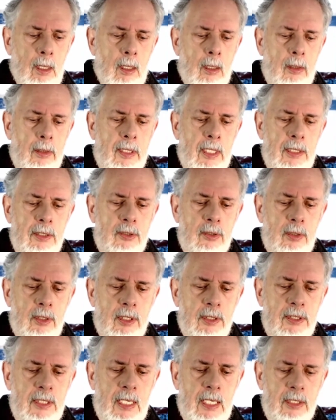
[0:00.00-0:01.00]
Okay, so
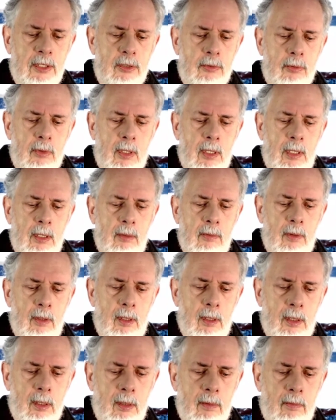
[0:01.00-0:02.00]
this asteroid
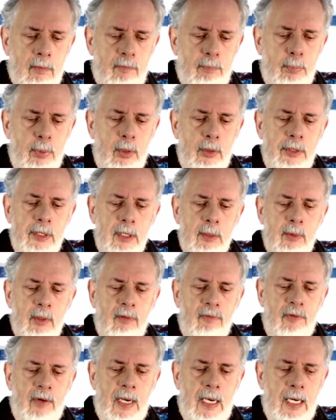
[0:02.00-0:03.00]
uh, burning with
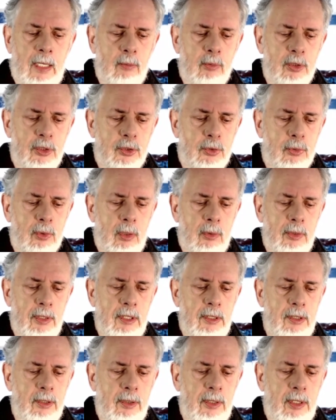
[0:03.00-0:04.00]
fire was thrown
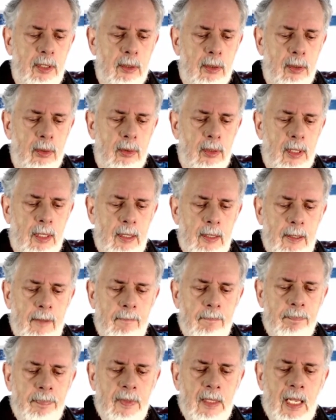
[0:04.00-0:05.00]
into the earth,
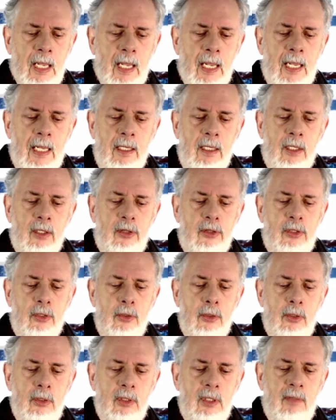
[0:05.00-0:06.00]
and a
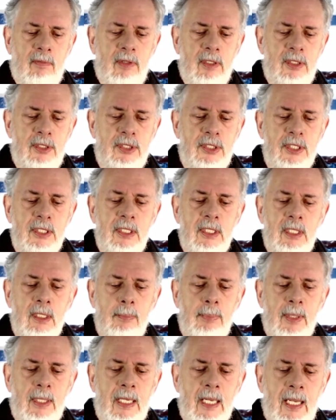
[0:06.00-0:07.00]
third of the sea
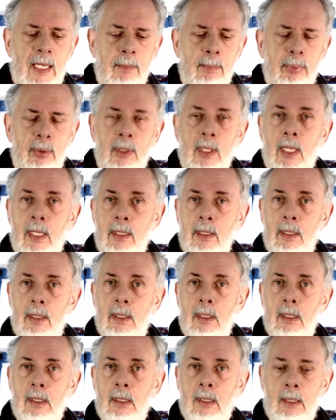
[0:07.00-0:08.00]
became blood.
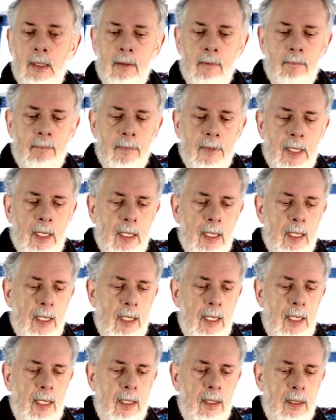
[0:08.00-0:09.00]

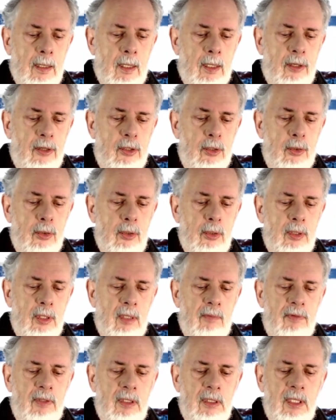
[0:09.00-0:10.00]
And a third
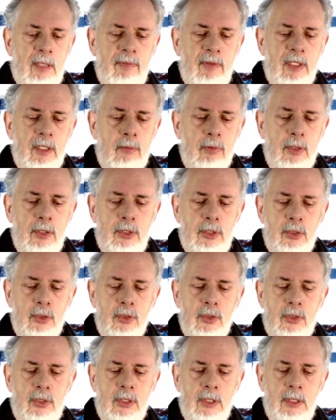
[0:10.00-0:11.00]
of the living
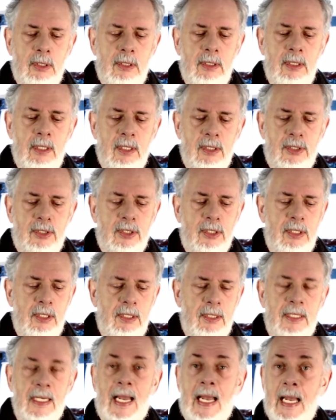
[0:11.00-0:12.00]
creatures in the sea
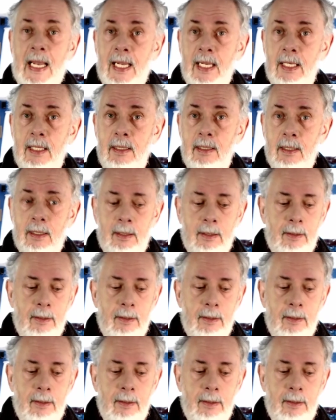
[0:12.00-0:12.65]
died,